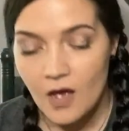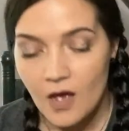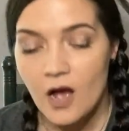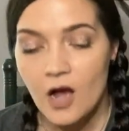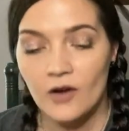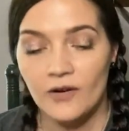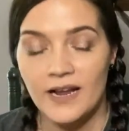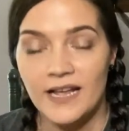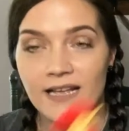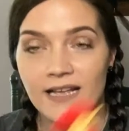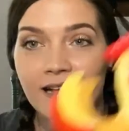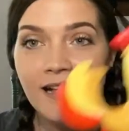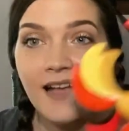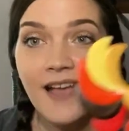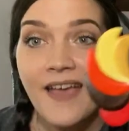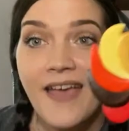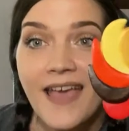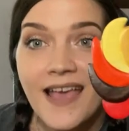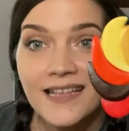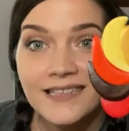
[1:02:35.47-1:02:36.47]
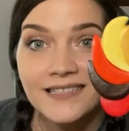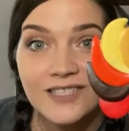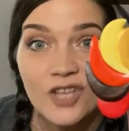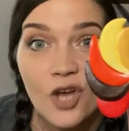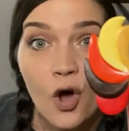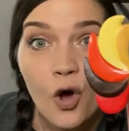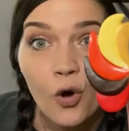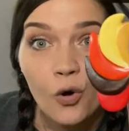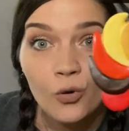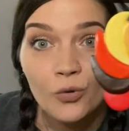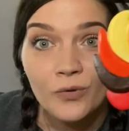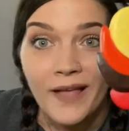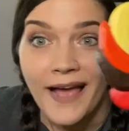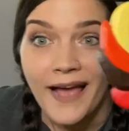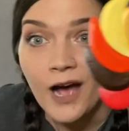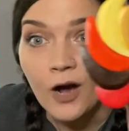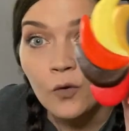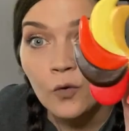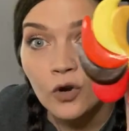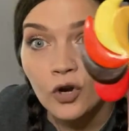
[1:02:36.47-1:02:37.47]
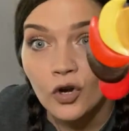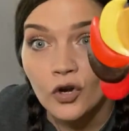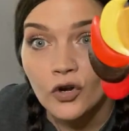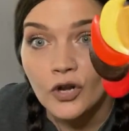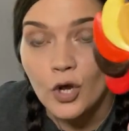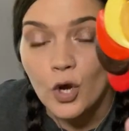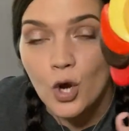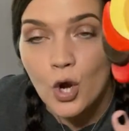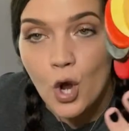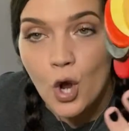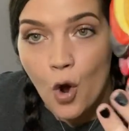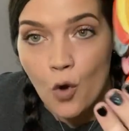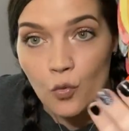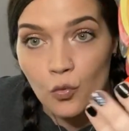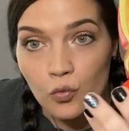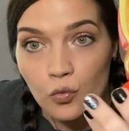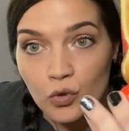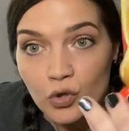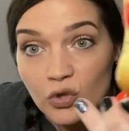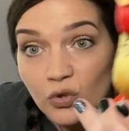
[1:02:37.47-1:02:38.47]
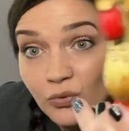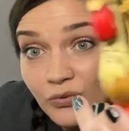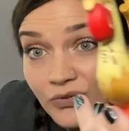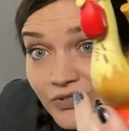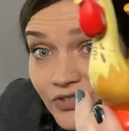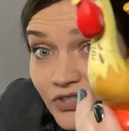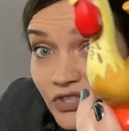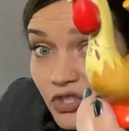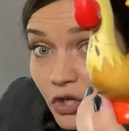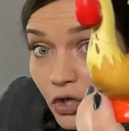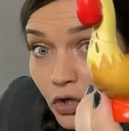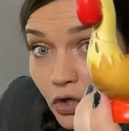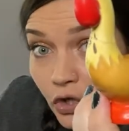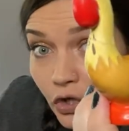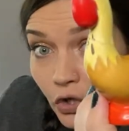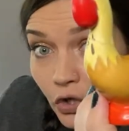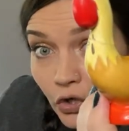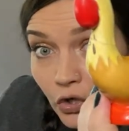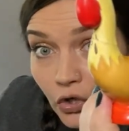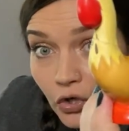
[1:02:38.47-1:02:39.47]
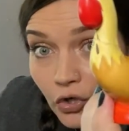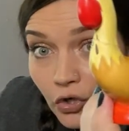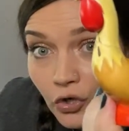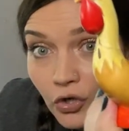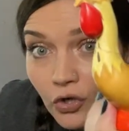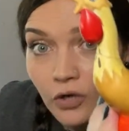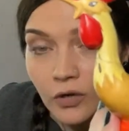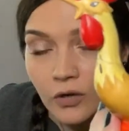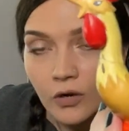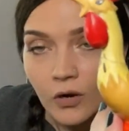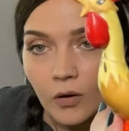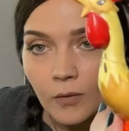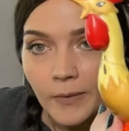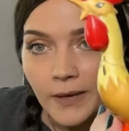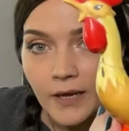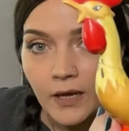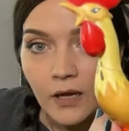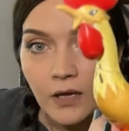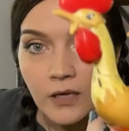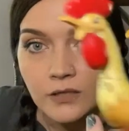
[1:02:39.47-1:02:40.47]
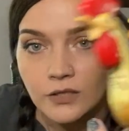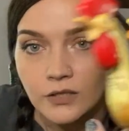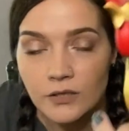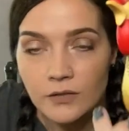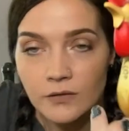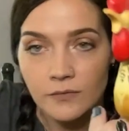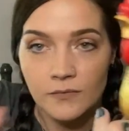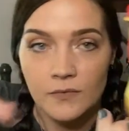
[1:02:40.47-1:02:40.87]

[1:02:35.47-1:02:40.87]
All right. It's the Holt Howard Rooster. Oh my gosh.